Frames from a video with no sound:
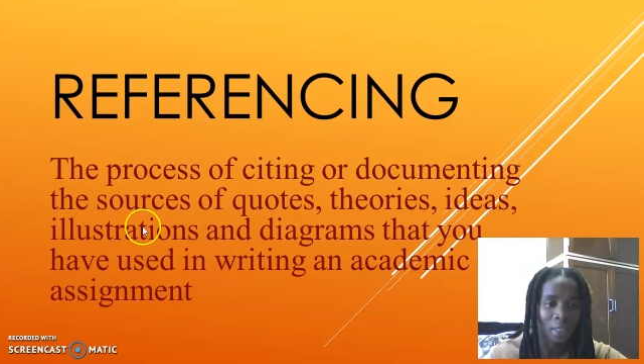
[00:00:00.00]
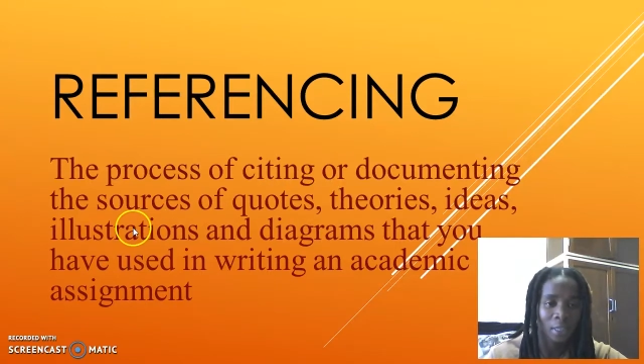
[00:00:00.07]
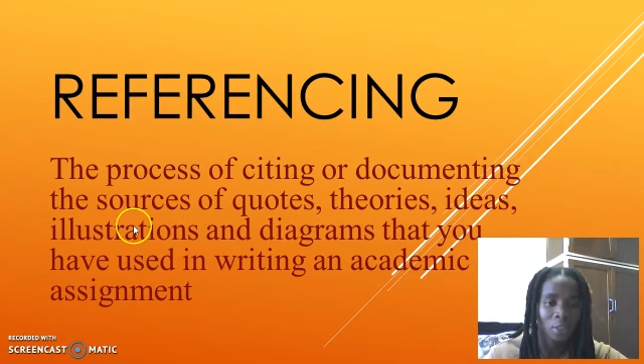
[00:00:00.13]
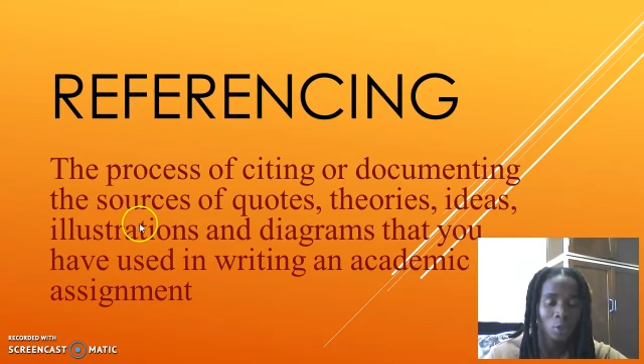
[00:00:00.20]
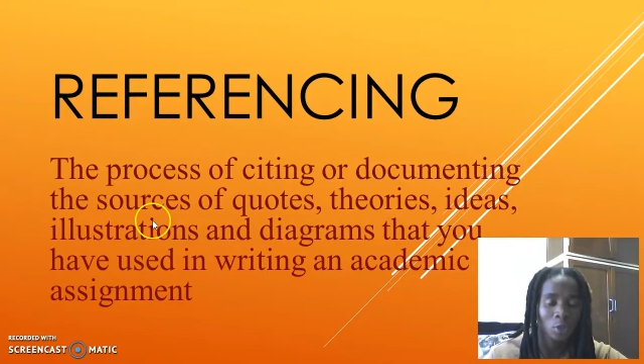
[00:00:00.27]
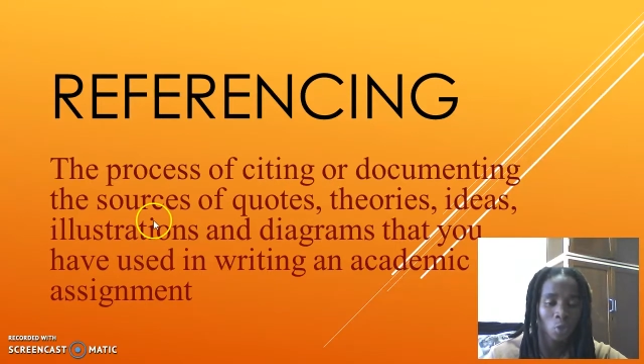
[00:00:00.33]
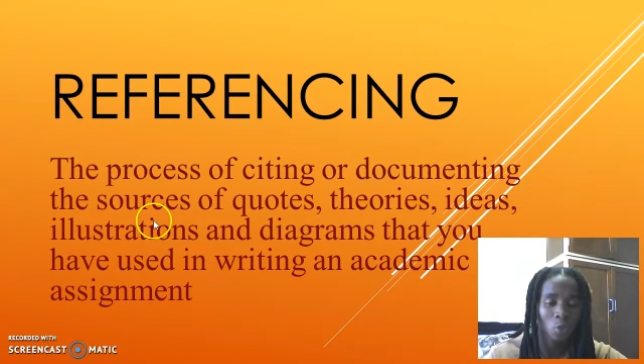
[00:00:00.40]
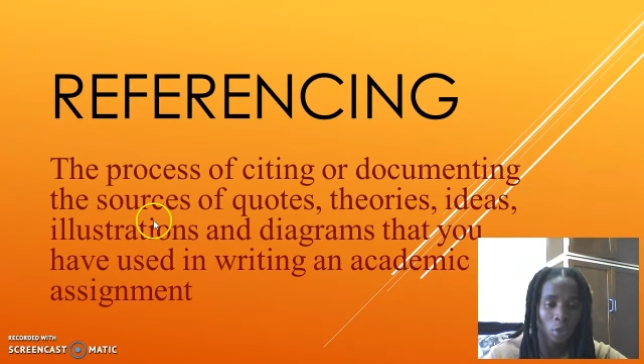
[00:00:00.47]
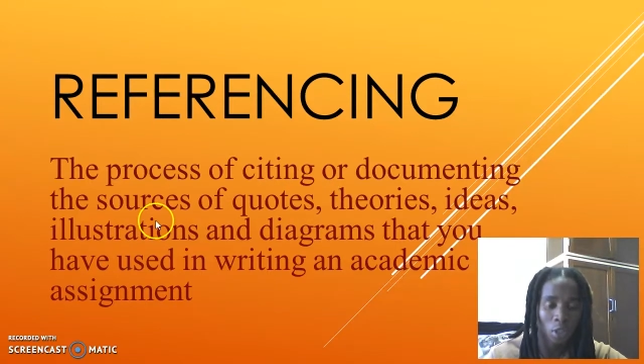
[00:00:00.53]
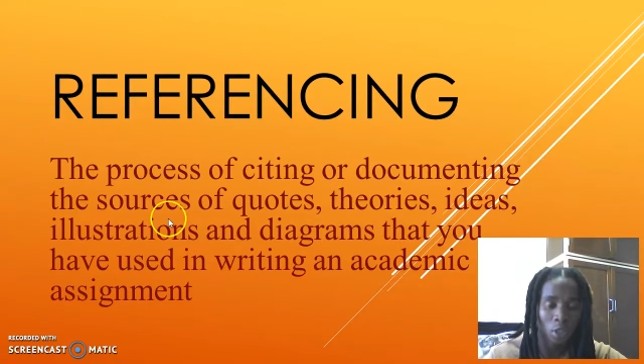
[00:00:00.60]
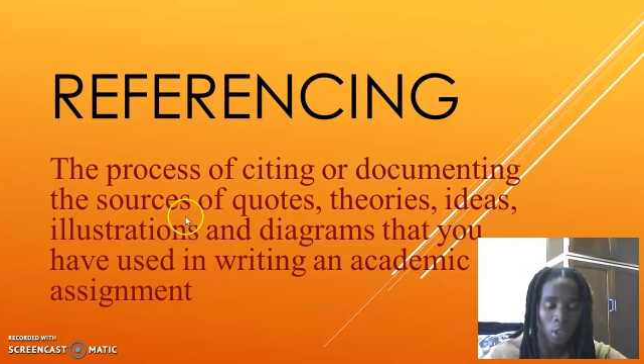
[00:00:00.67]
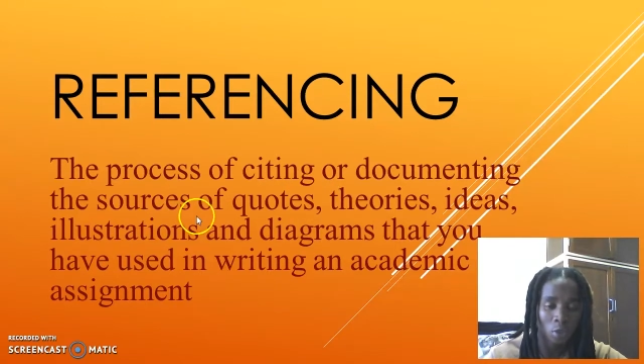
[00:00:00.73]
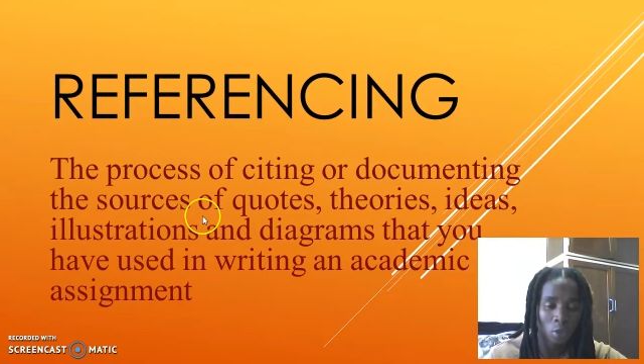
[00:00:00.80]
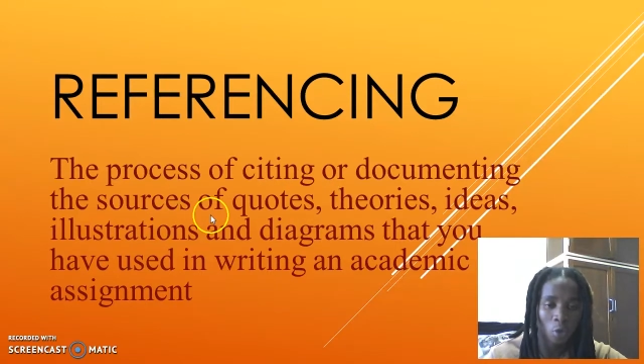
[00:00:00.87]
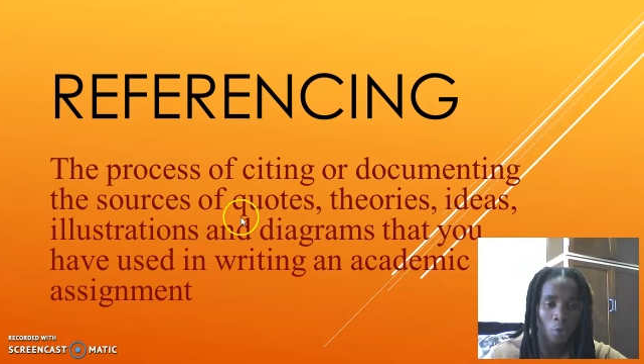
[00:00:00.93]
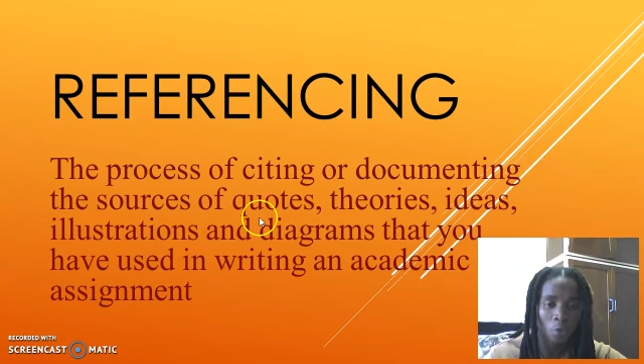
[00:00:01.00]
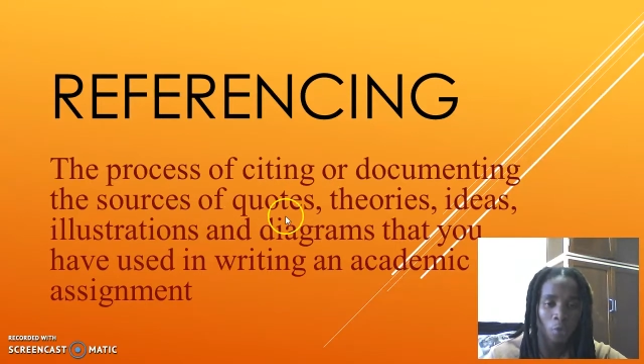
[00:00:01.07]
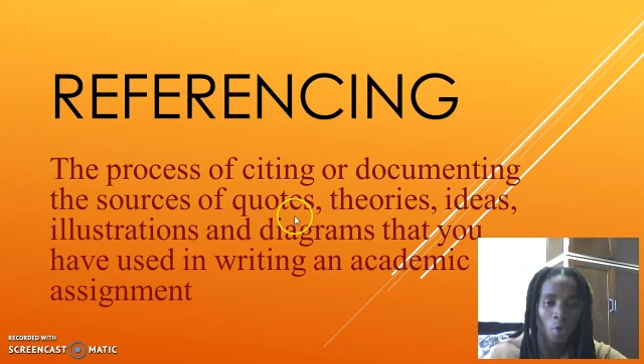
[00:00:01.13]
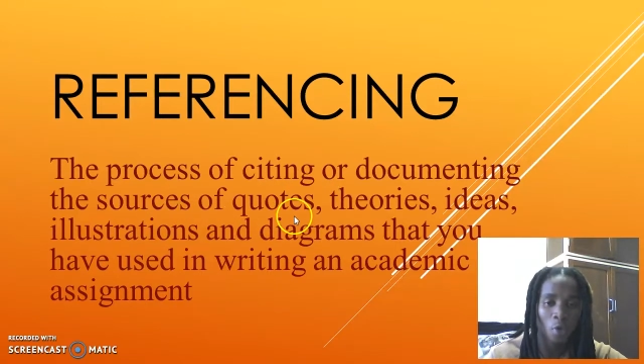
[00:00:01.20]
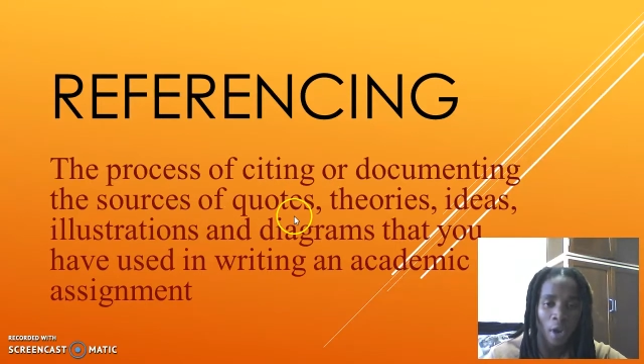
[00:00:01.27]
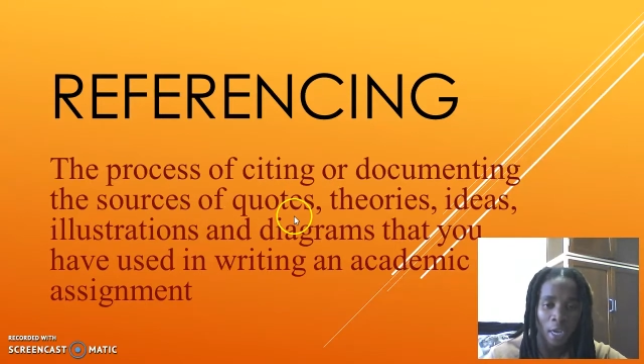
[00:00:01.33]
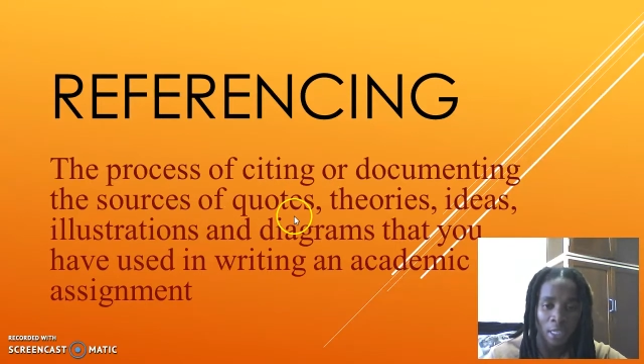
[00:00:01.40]
the sources of
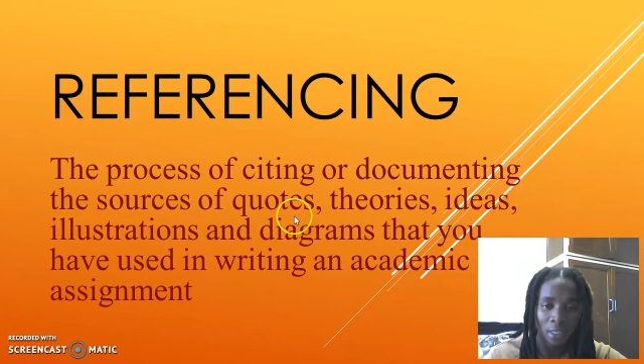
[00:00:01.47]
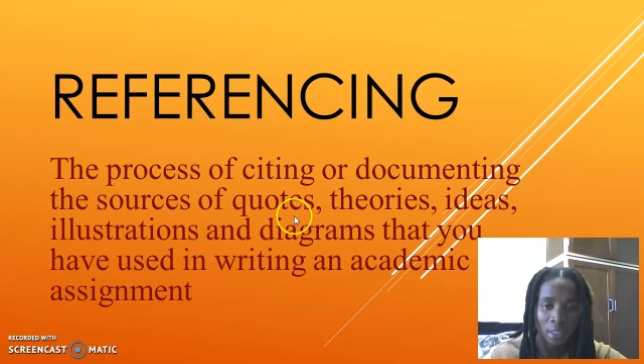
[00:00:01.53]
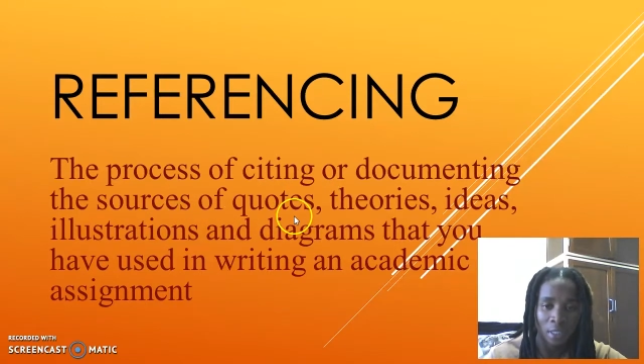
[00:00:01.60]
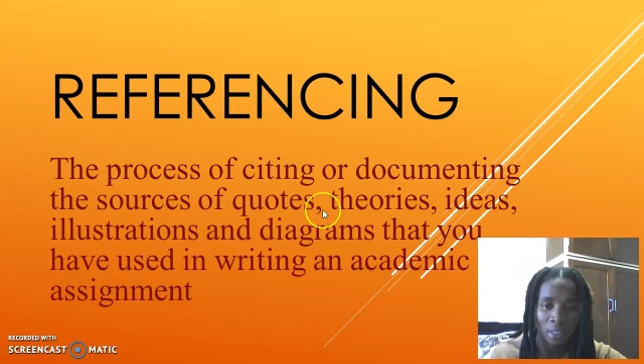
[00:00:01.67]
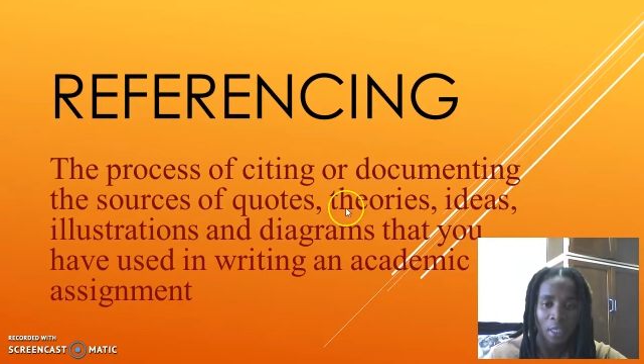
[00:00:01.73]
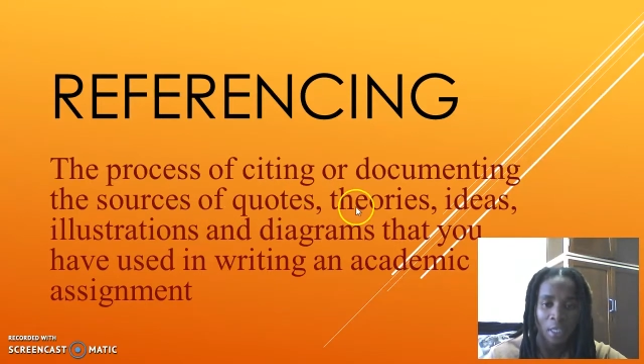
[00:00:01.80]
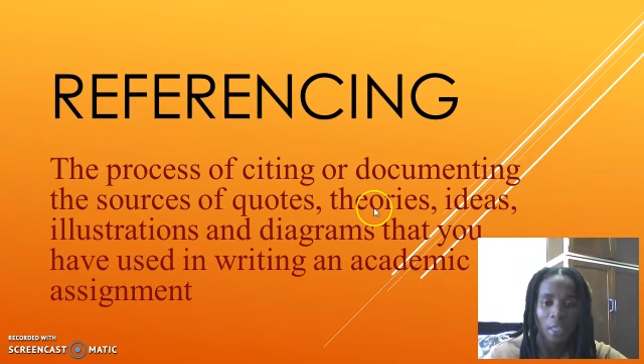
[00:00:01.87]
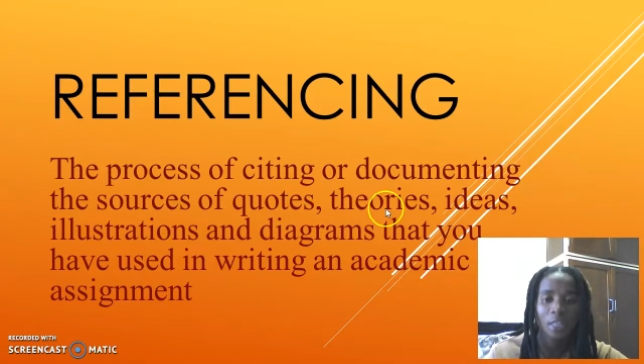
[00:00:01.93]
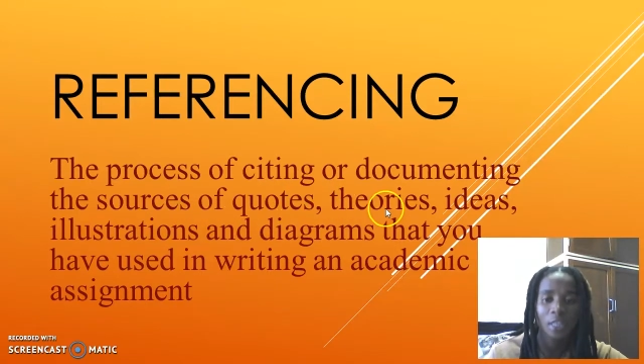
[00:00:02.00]
quotes,